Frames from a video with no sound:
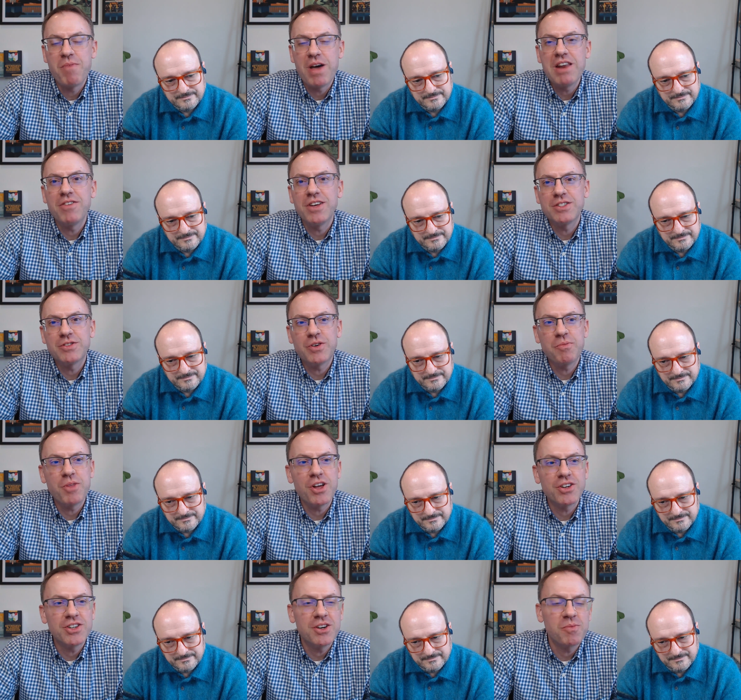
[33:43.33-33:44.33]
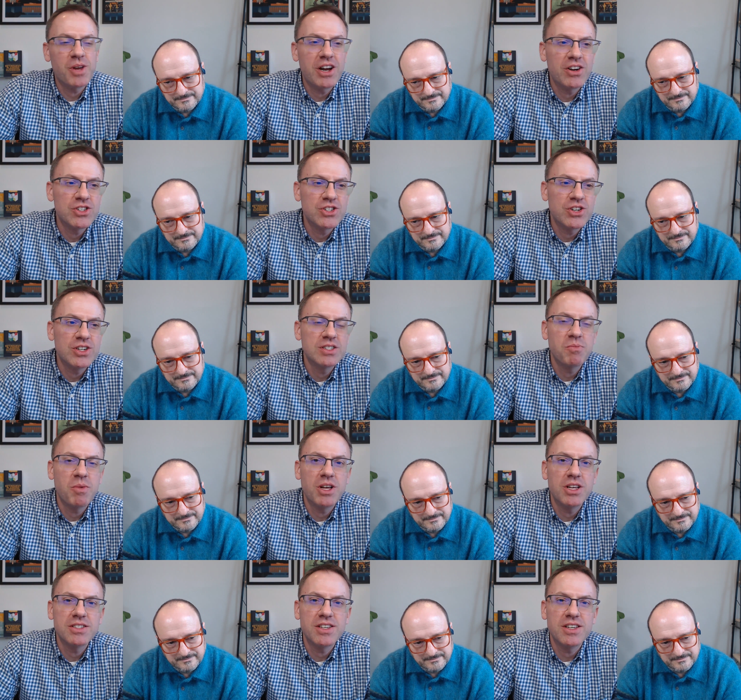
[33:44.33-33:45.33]
Speaker 1: benefits from long-term care insurance
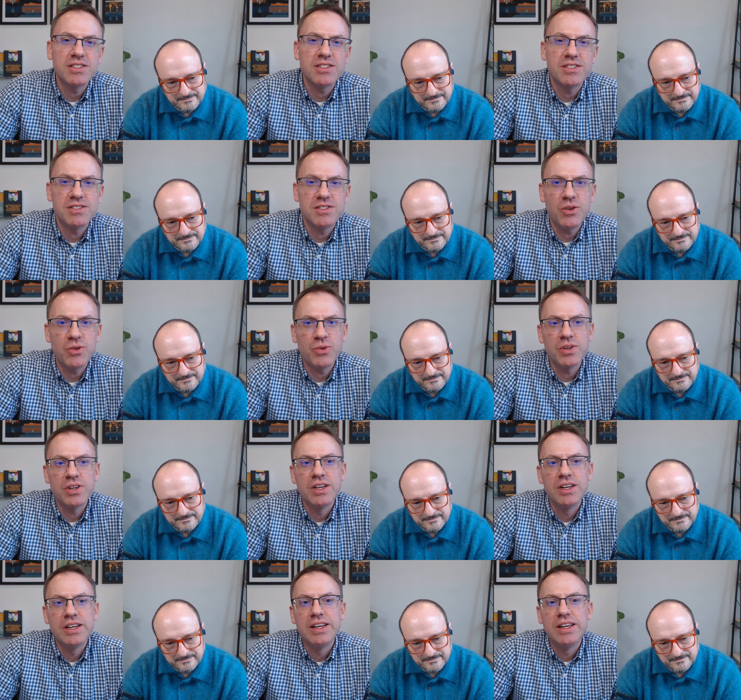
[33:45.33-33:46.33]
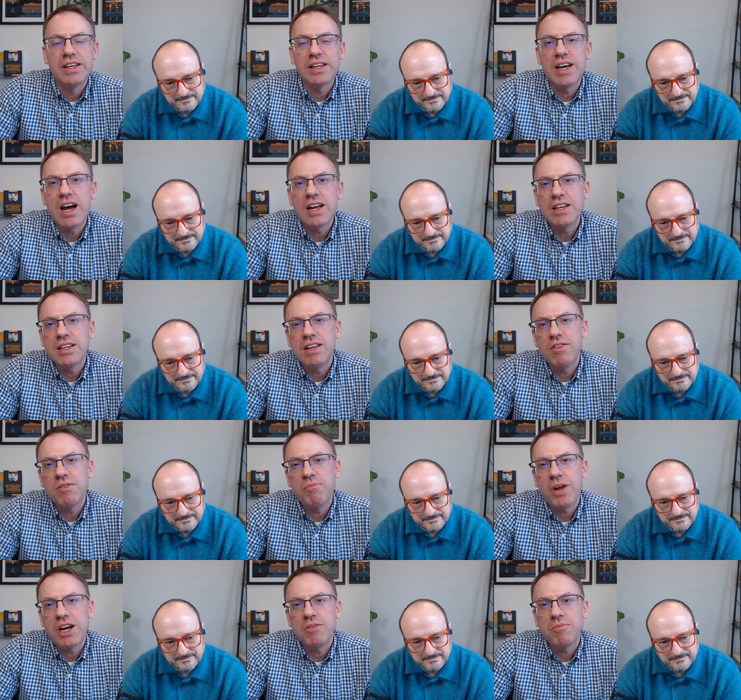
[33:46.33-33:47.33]
policies. So cognitive
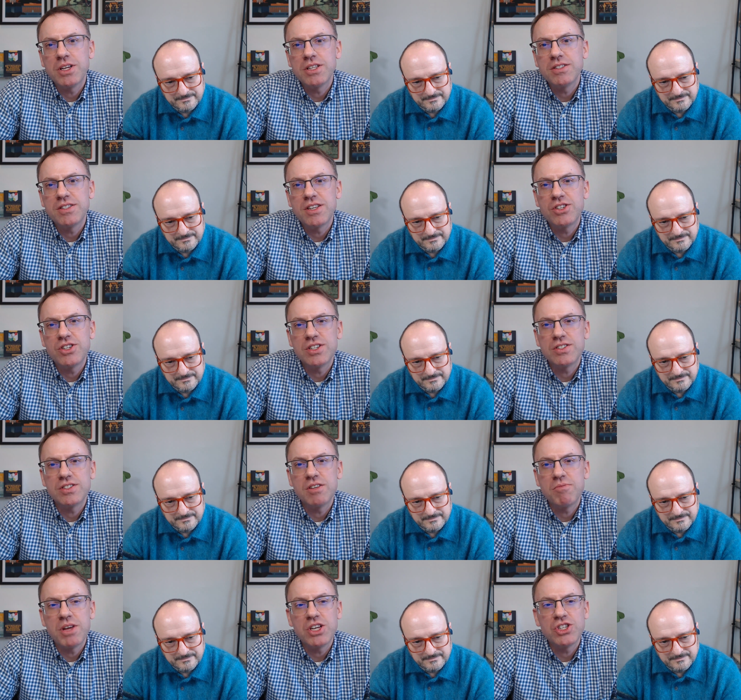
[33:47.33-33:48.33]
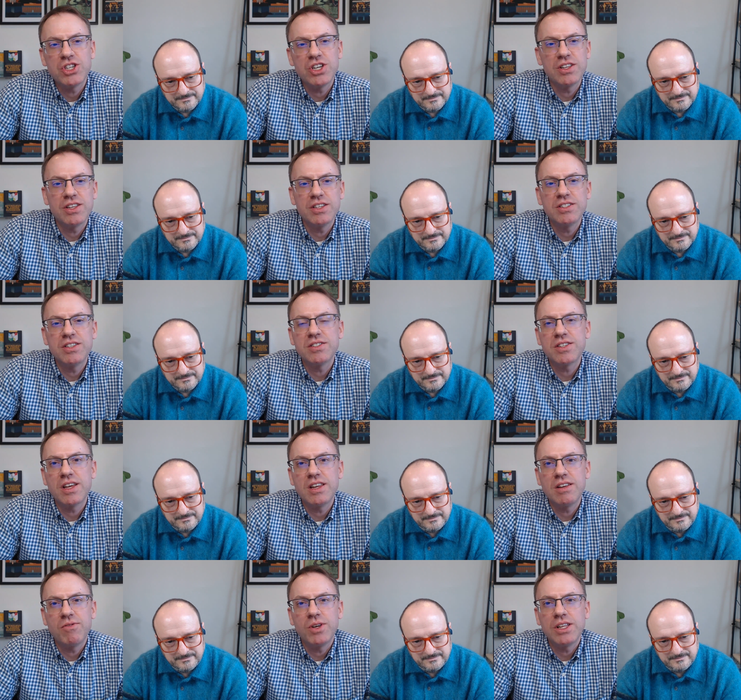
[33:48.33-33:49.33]
impairments such as dementia, this is going
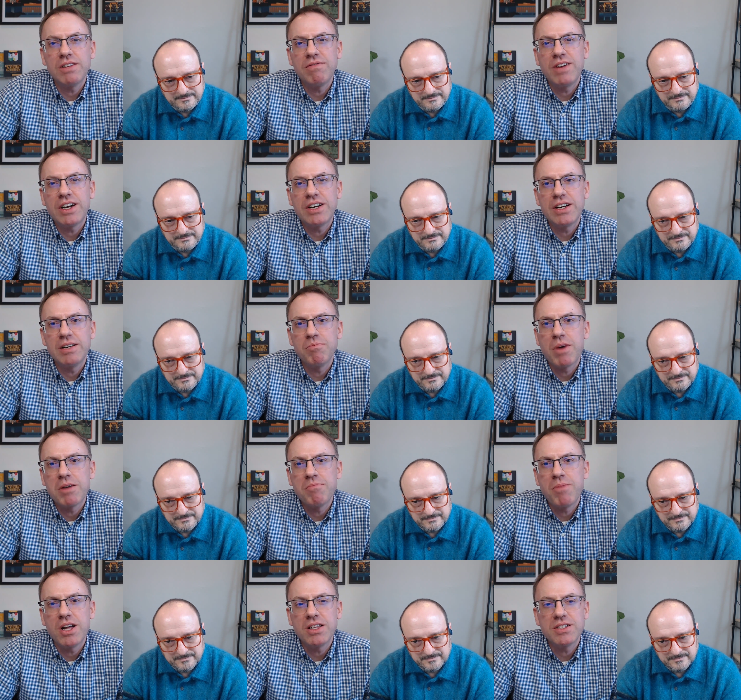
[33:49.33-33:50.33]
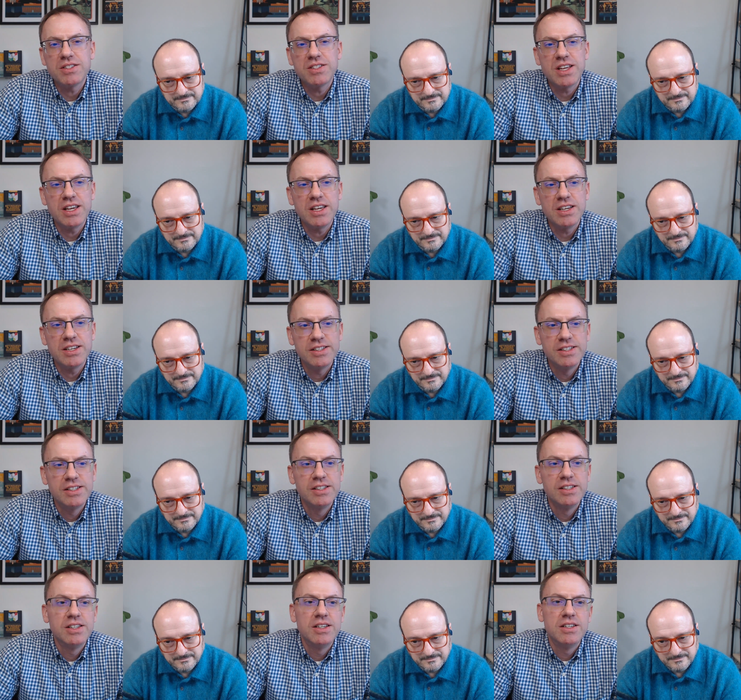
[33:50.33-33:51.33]
to really vary by policy
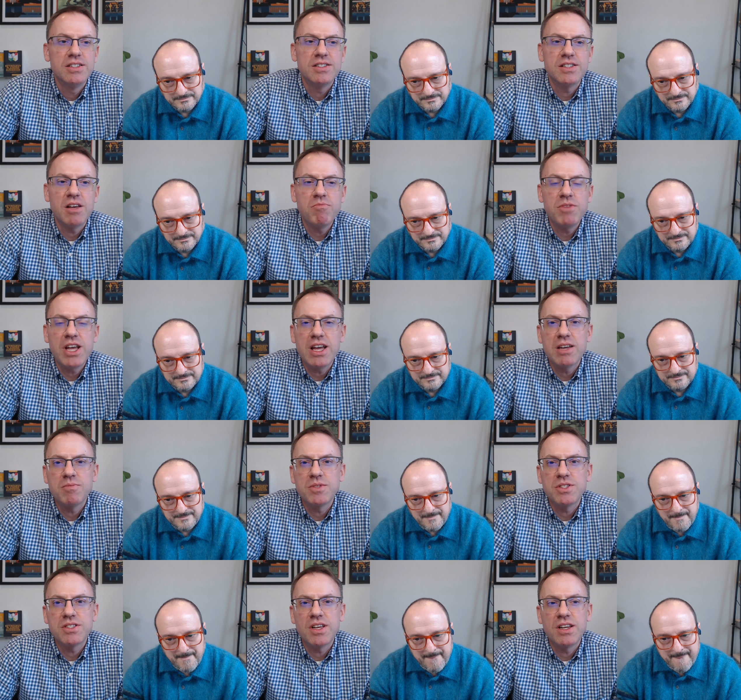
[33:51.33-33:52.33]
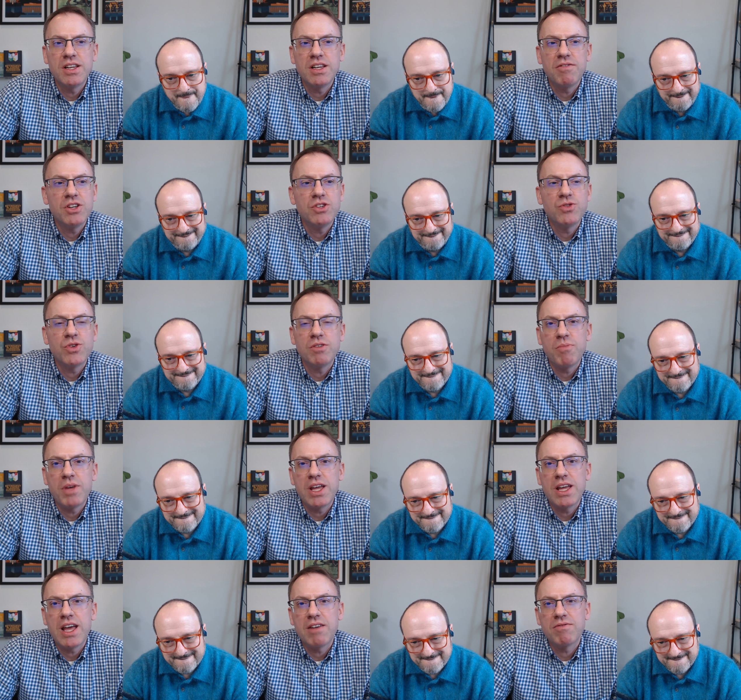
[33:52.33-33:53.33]
sometimes an individual
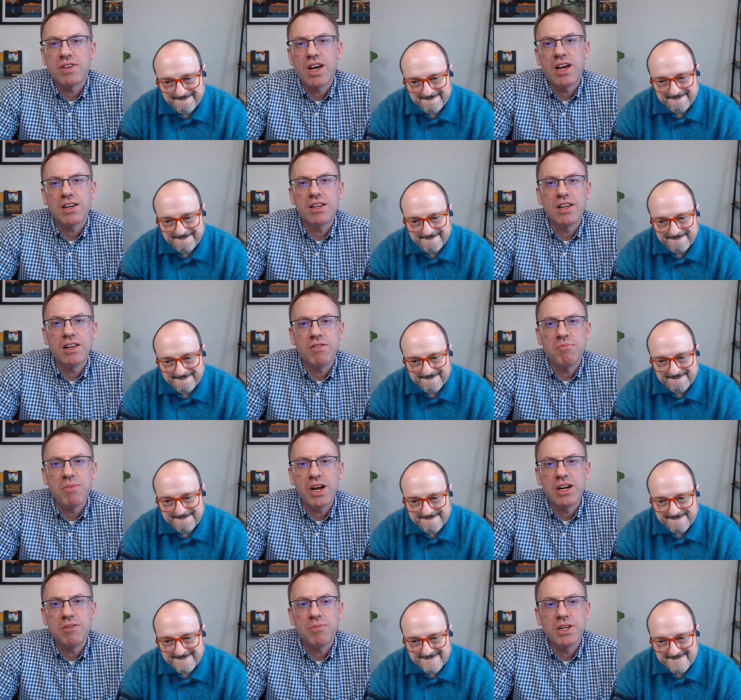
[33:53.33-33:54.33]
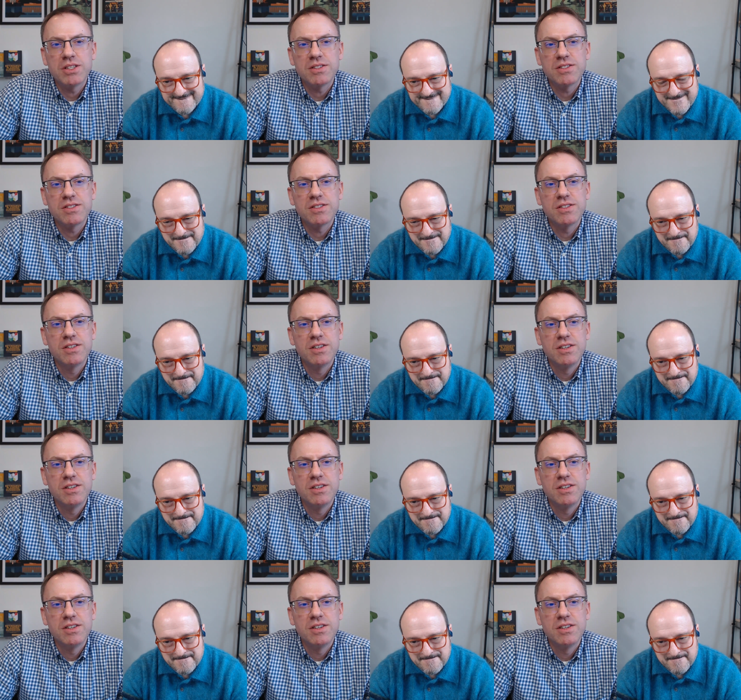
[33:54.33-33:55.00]
may have cognitive impairments